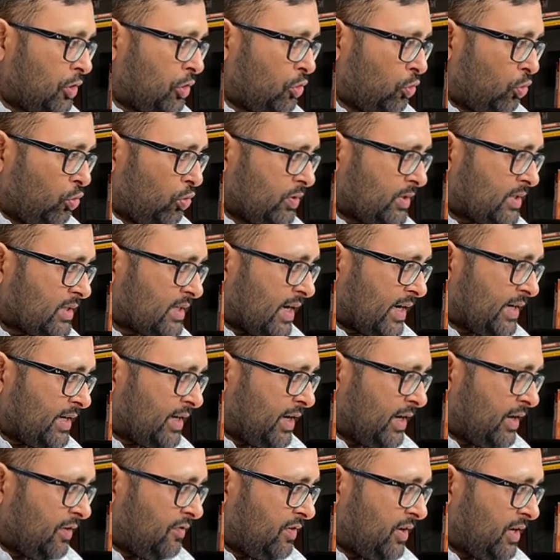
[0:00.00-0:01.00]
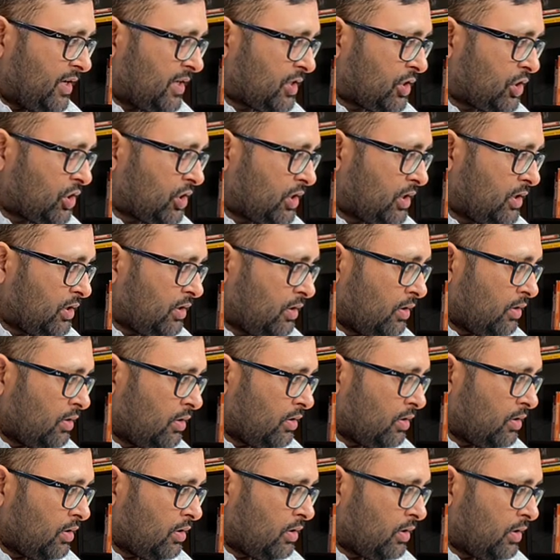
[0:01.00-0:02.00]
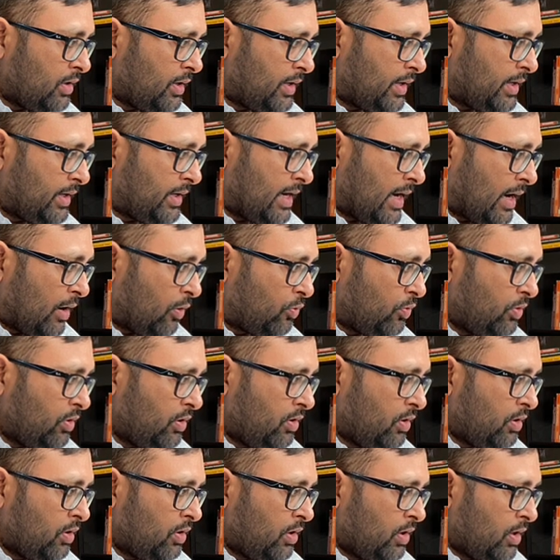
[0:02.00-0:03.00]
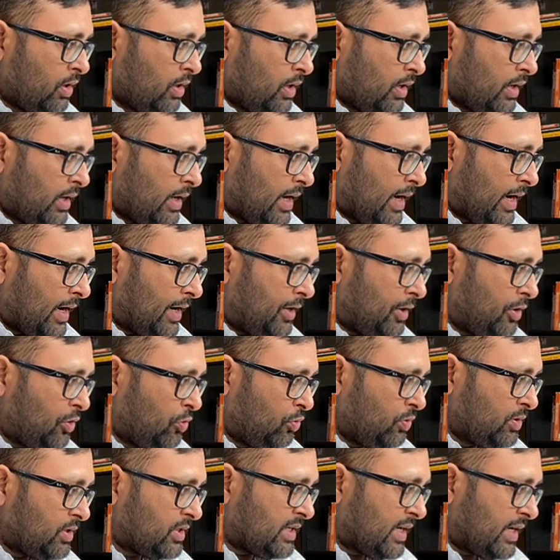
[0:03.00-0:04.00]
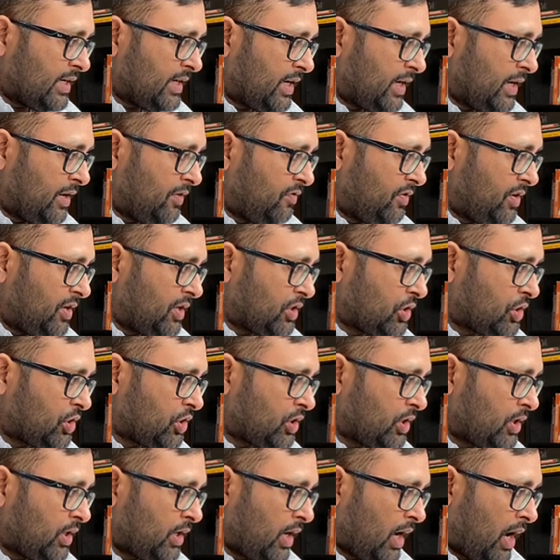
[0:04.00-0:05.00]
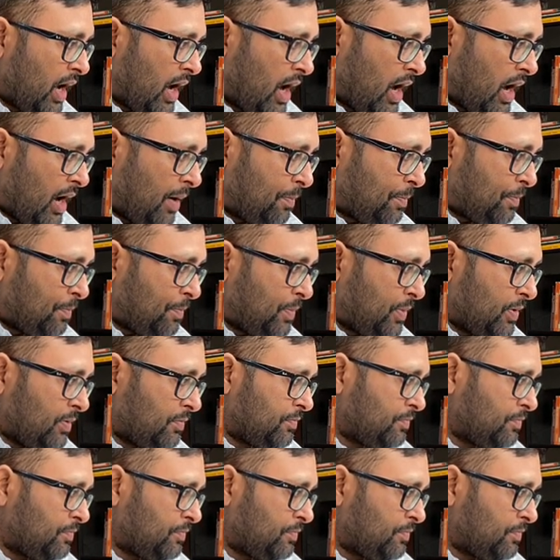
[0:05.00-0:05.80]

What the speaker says: two standard deviation down and two standard deviation up.